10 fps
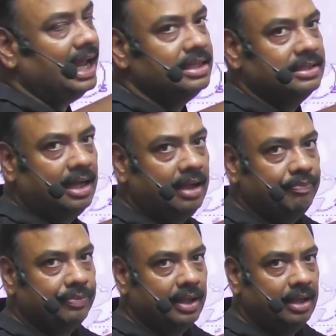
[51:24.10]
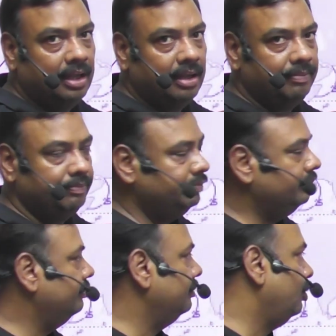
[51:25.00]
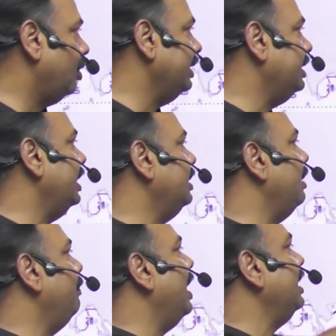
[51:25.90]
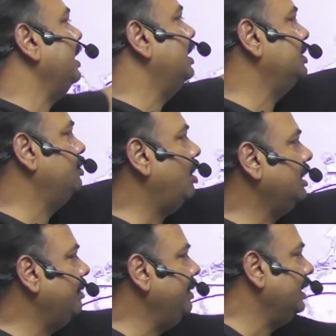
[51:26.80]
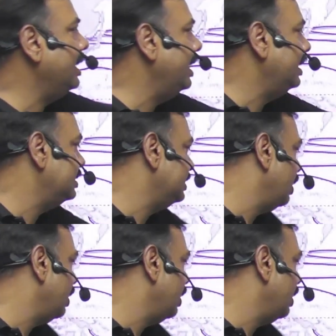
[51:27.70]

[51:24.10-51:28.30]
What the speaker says: the continental part. It is North America, it is South